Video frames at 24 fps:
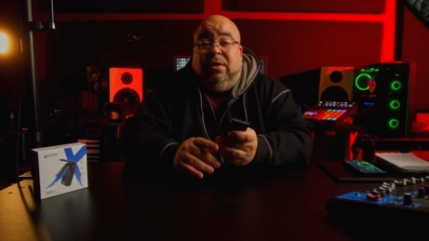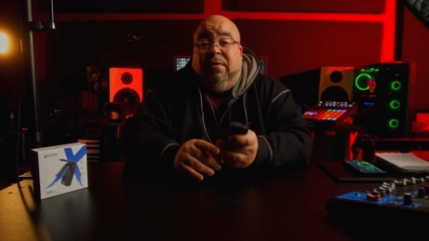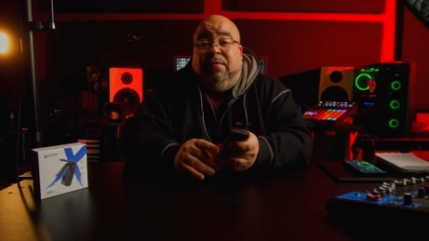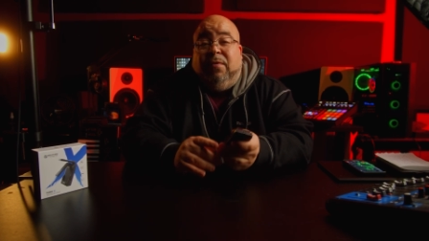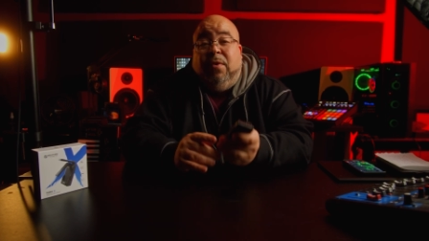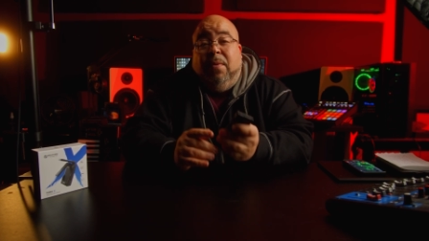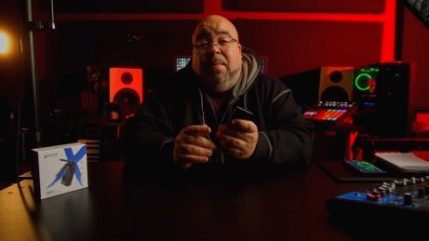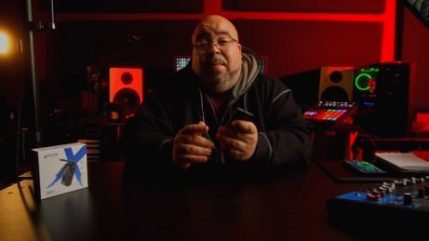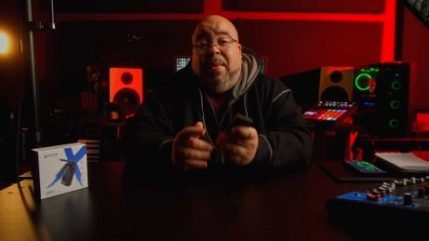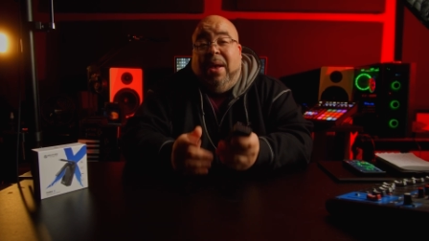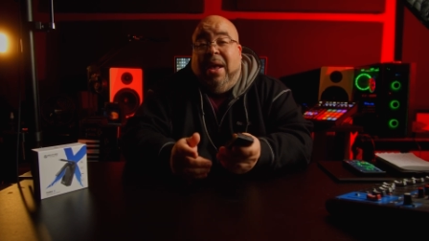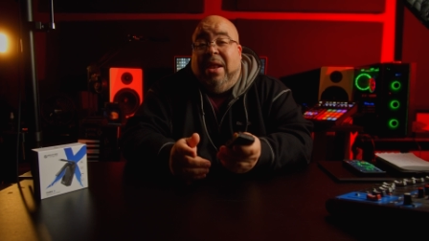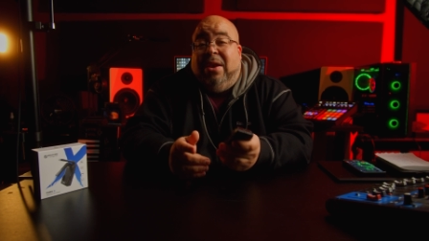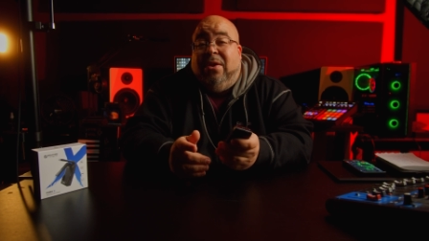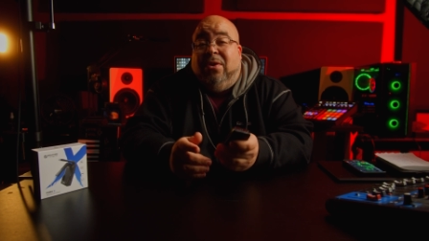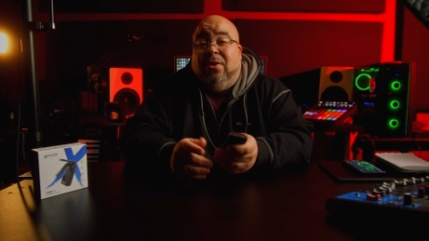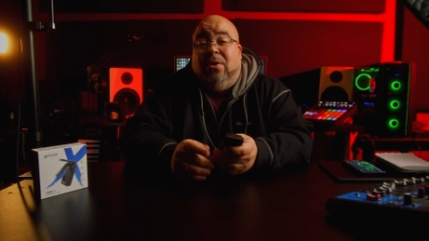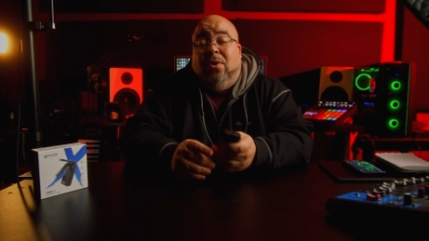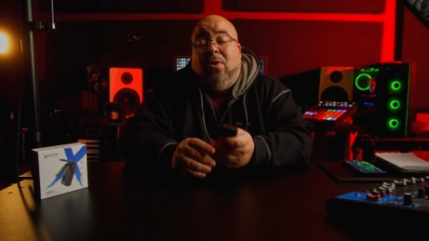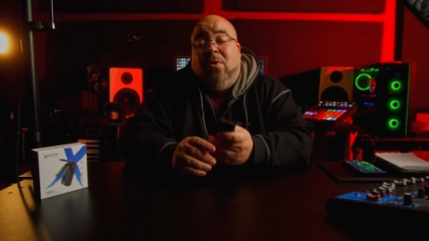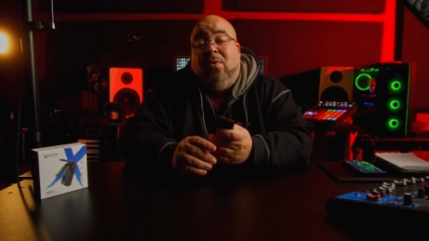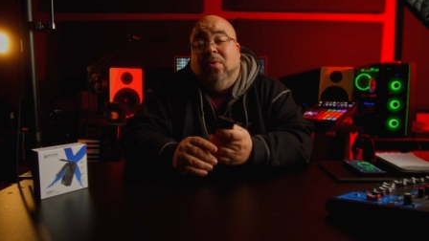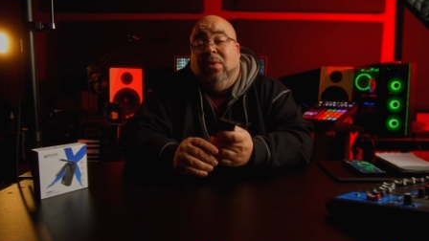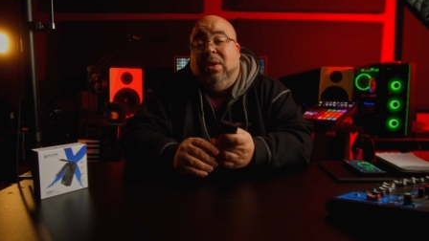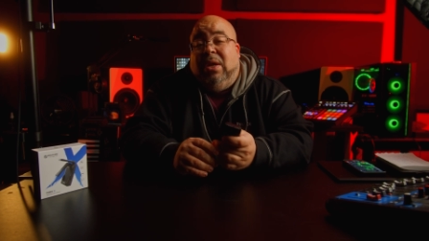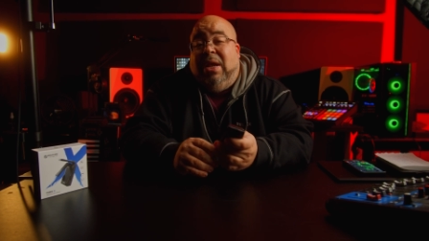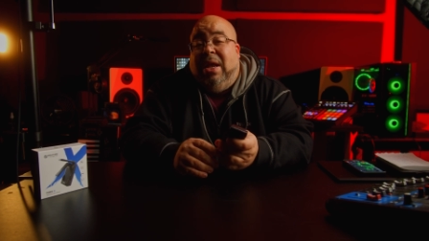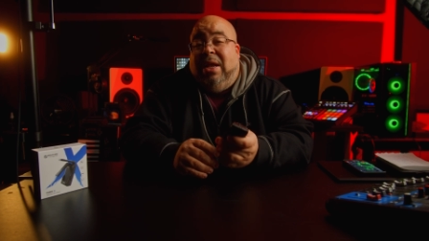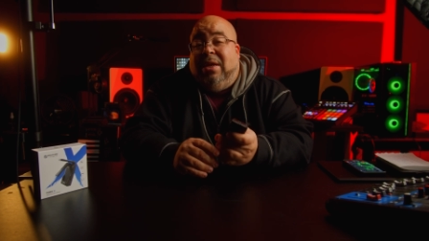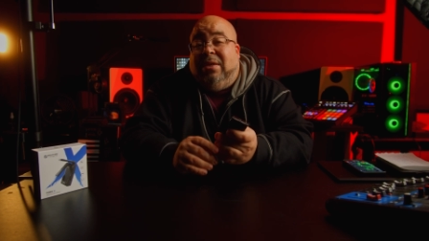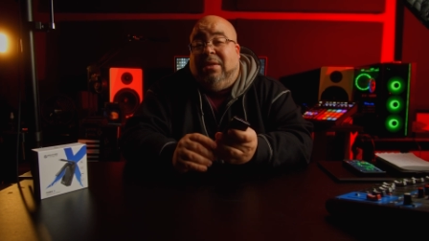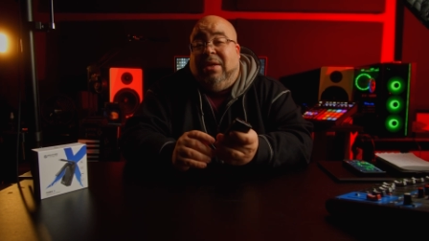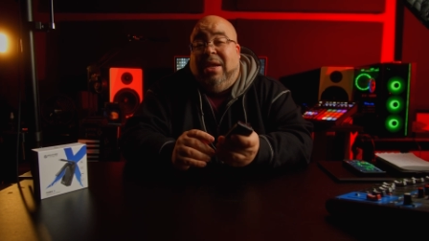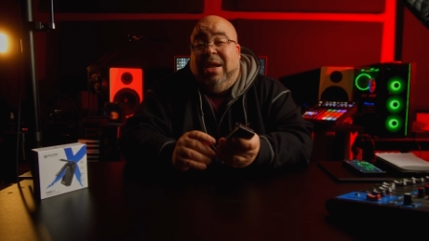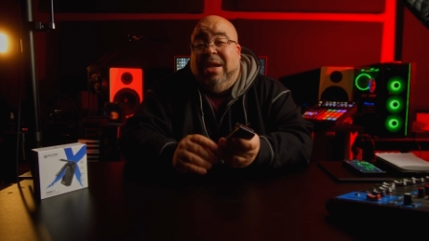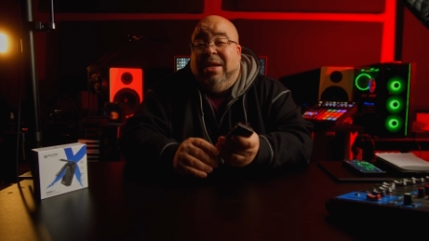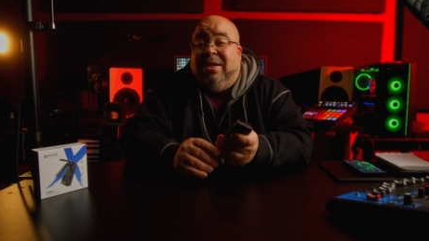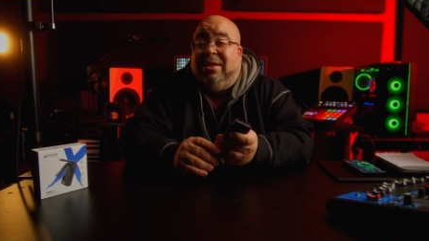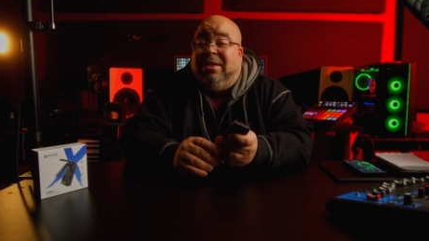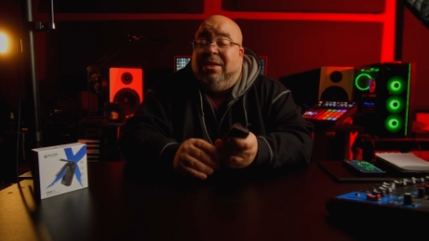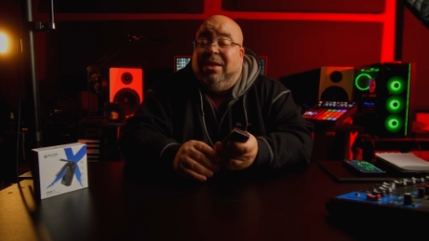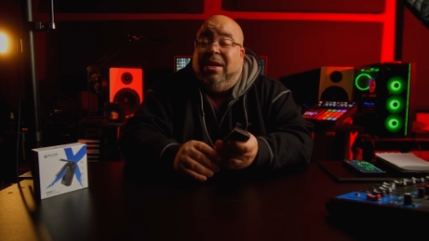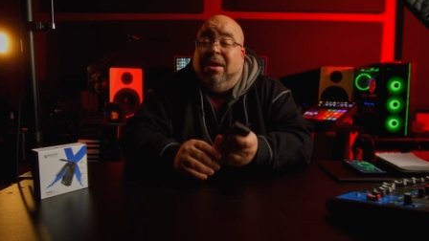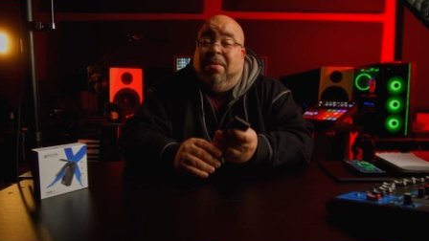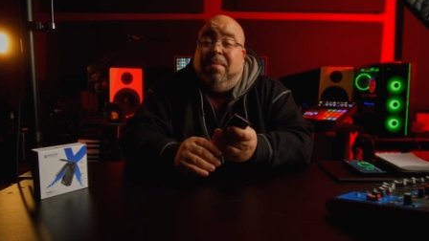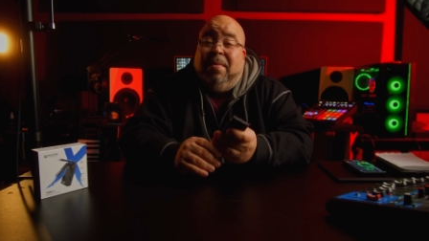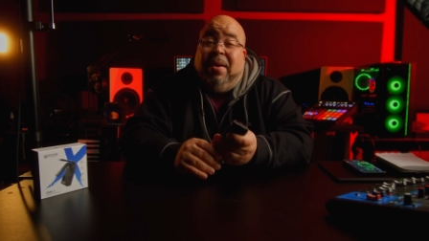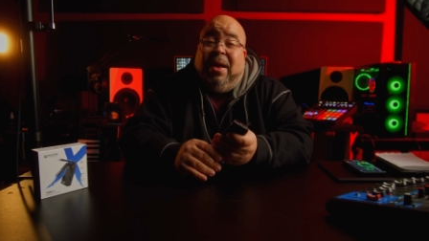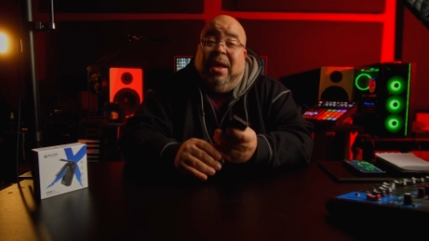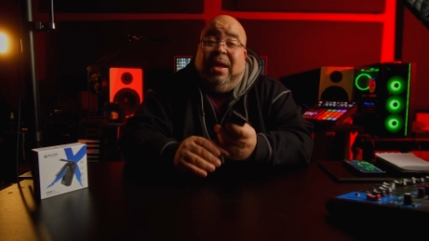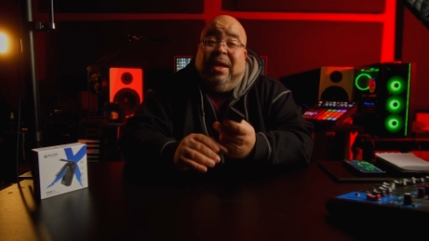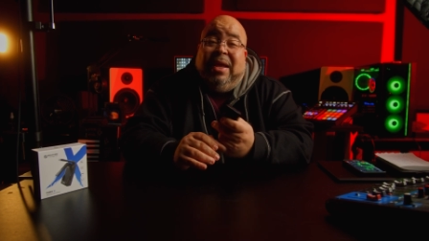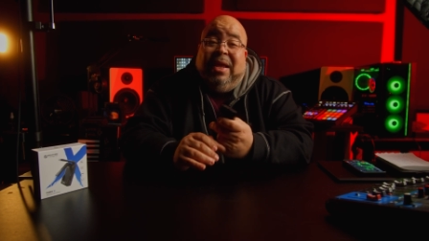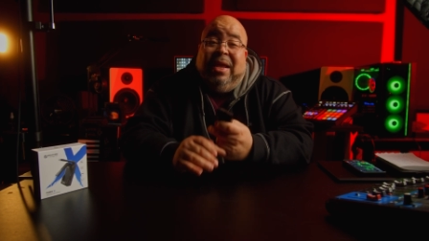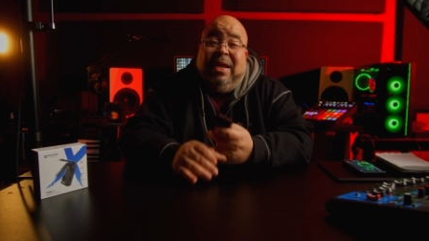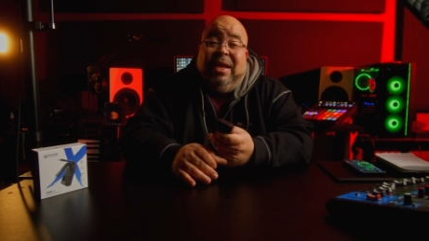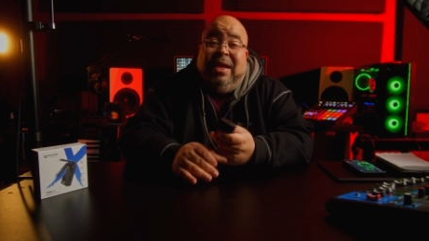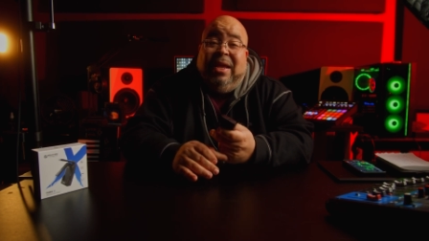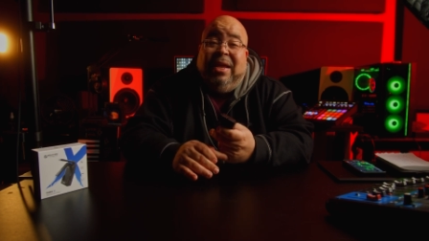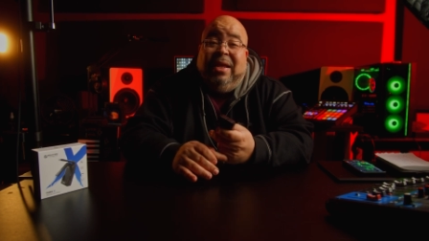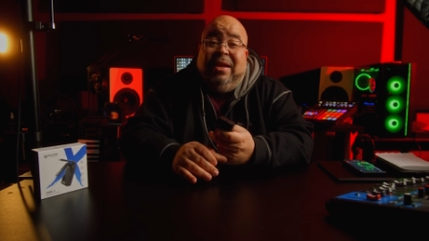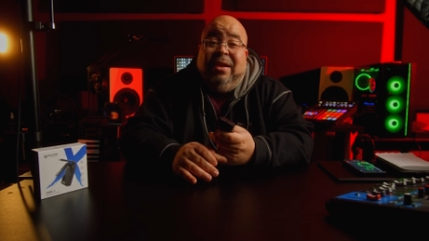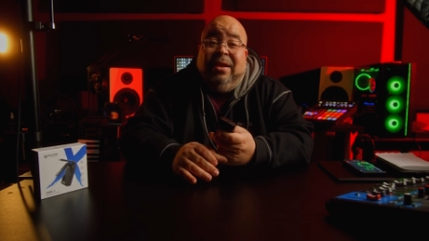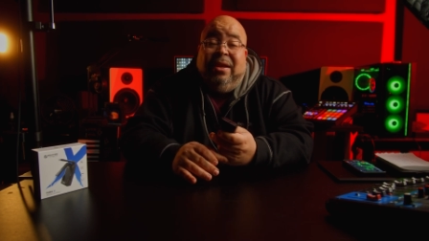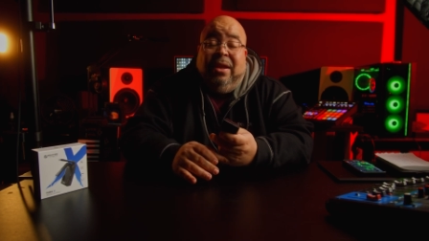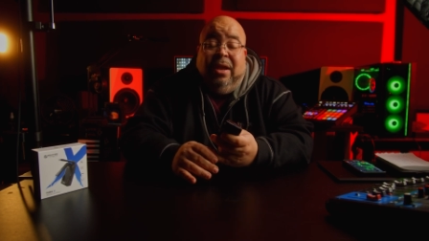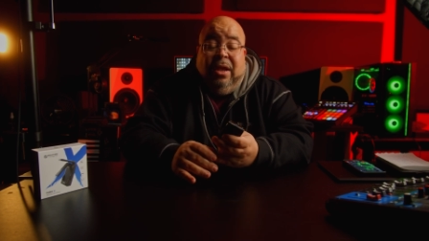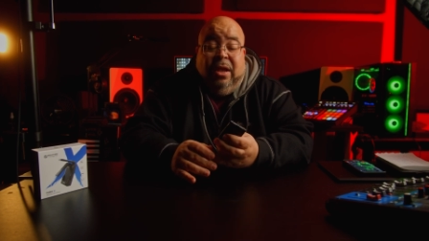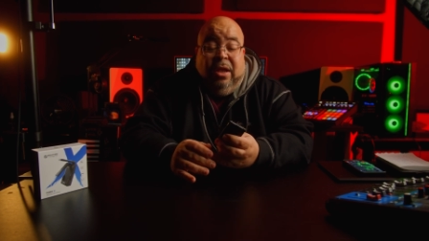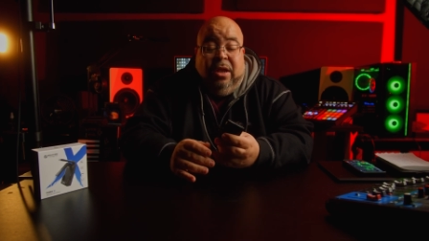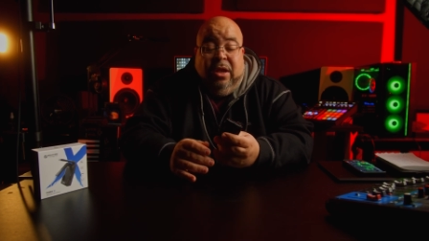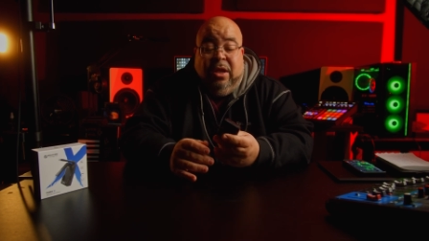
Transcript: if your monitor only has an HDMI in